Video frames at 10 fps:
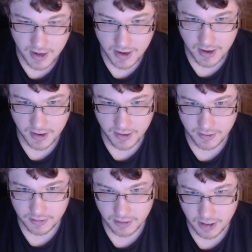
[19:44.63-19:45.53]

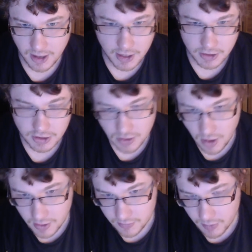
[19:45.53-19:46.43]
and I just
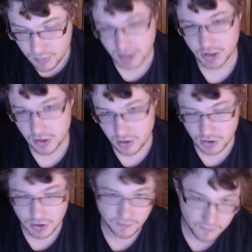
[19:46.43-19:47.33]
thought the
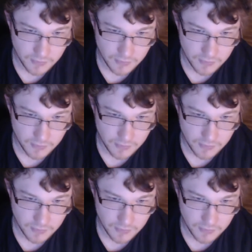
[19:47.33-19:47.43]
pictures